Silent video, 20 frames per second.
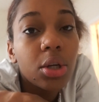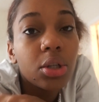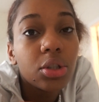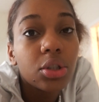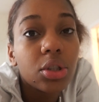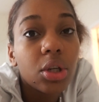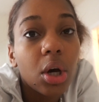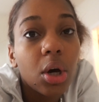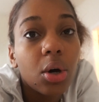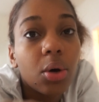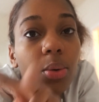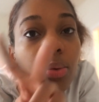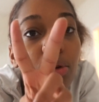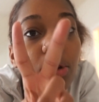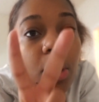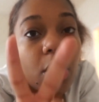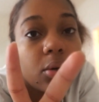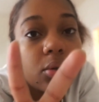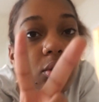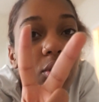So
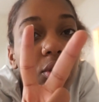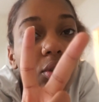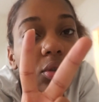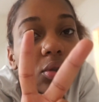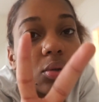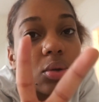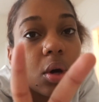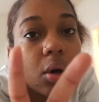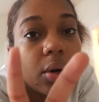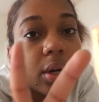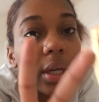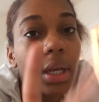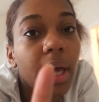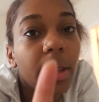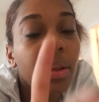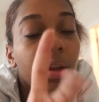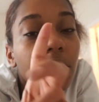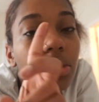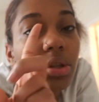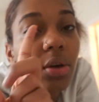those two go
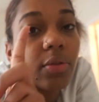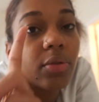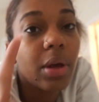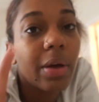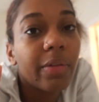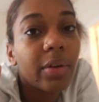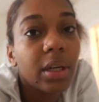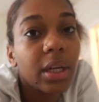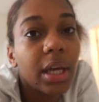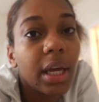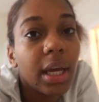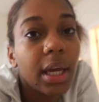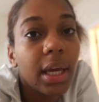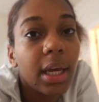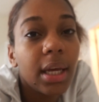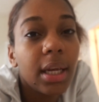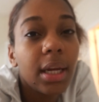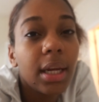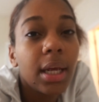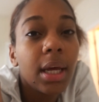together. So if you have a
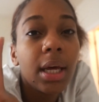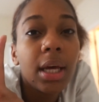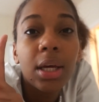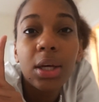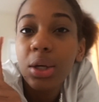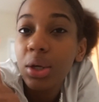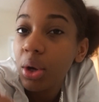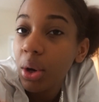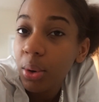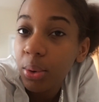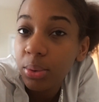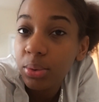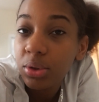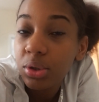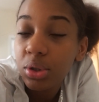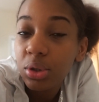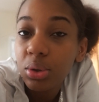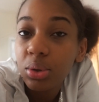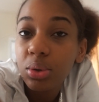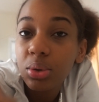kid, go
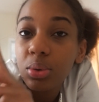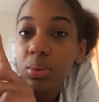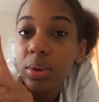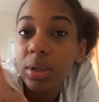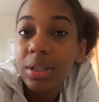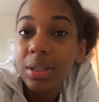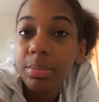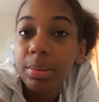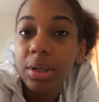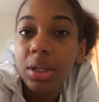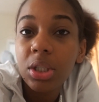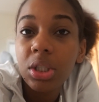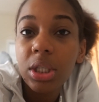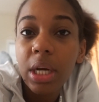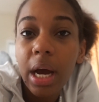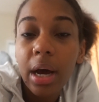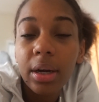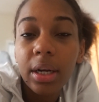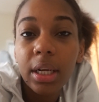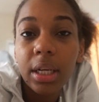to Once Upon a
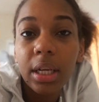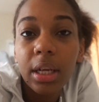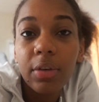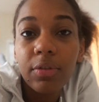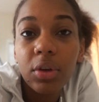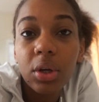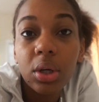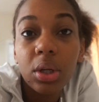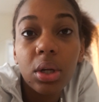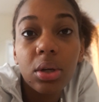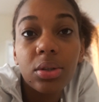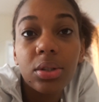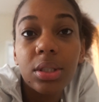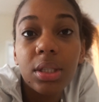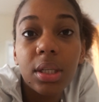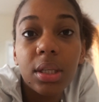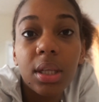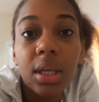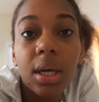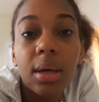Child and give your
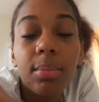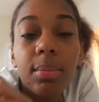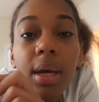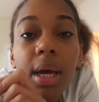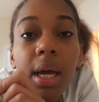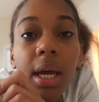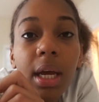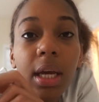clothes to them.